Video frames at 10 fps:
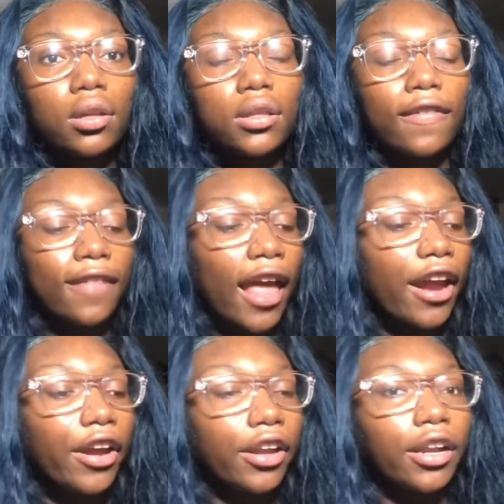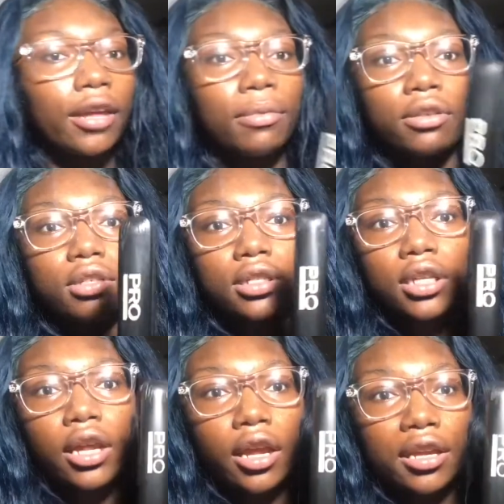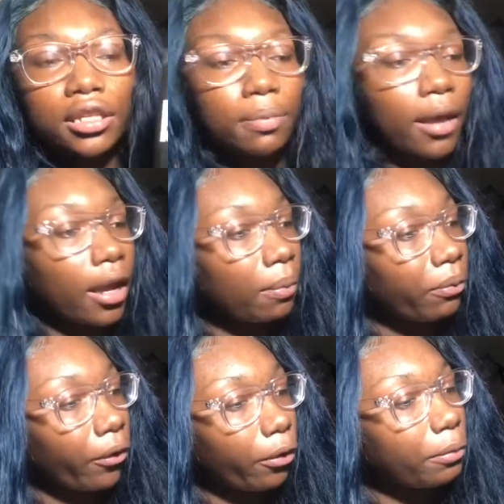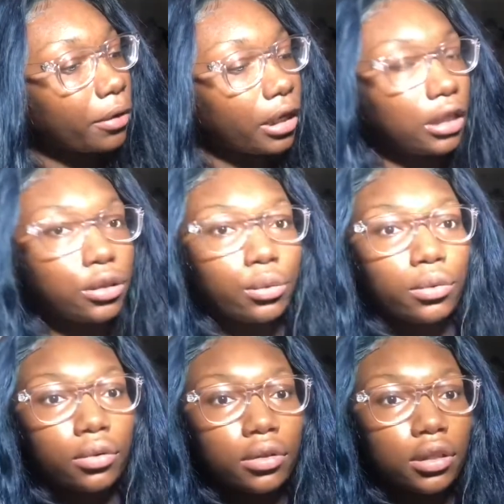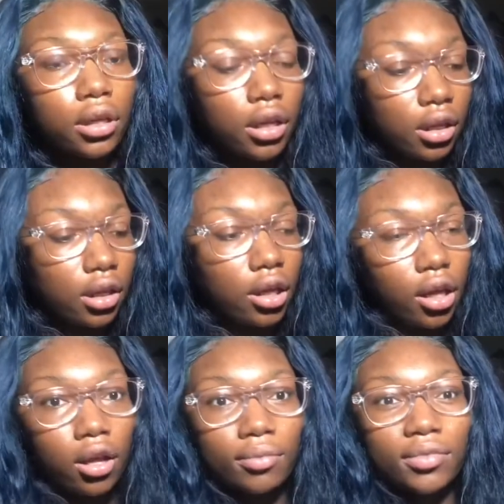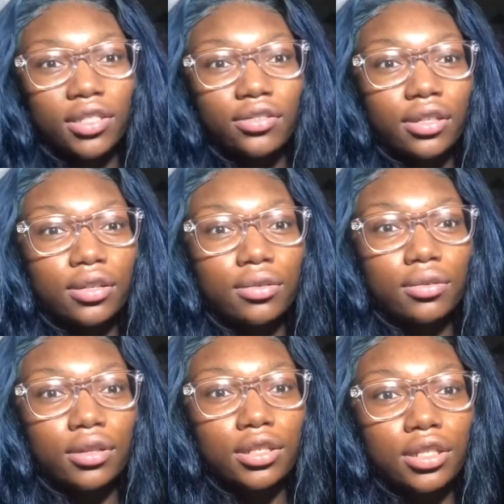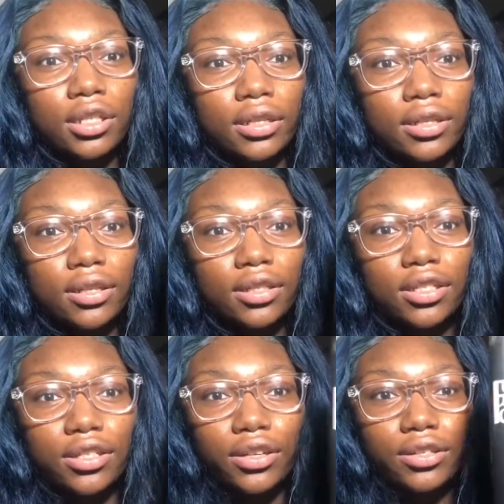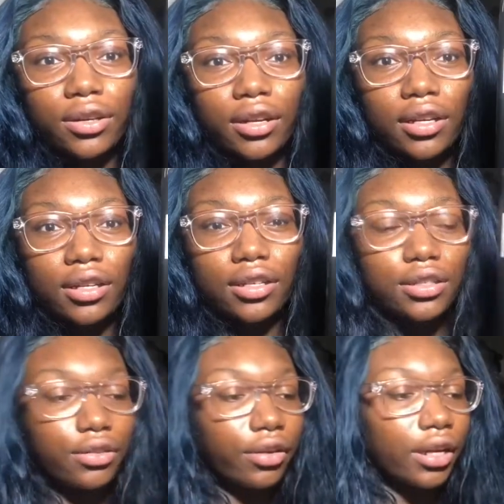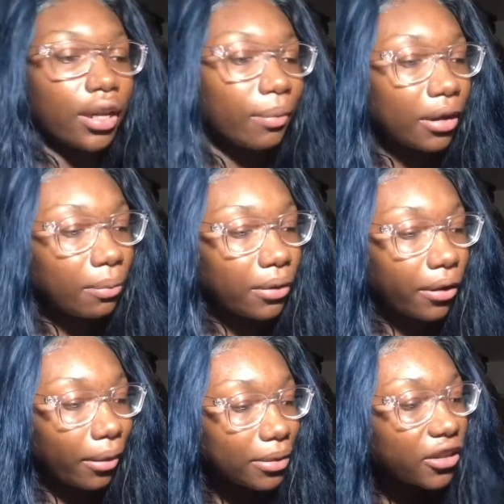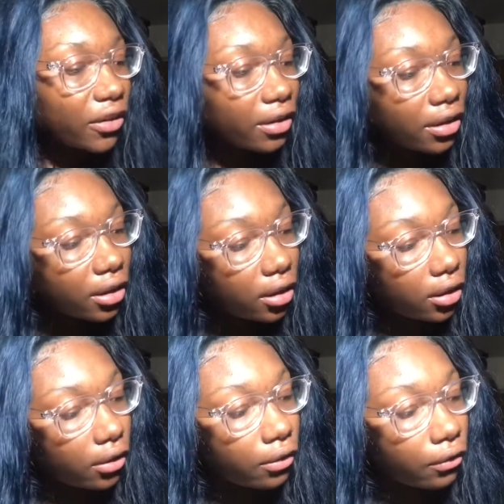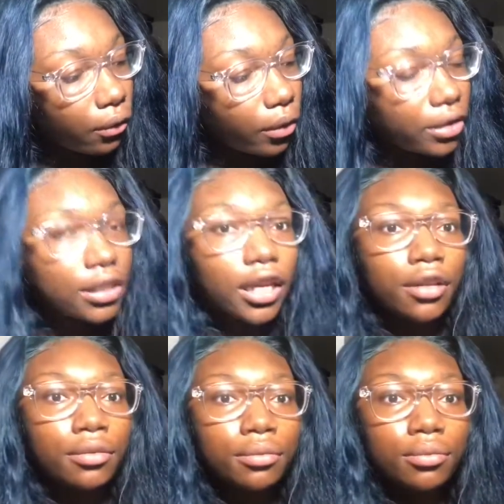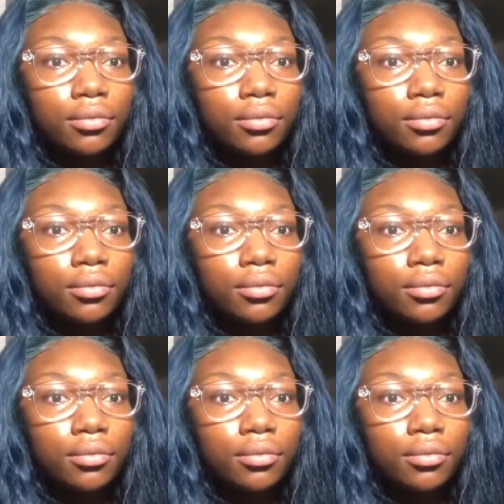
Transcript: The flat iron I'm using today is by Pro Beauty Tools. She's really cool because she turns on. It's green. I'm gonna put her up to 410.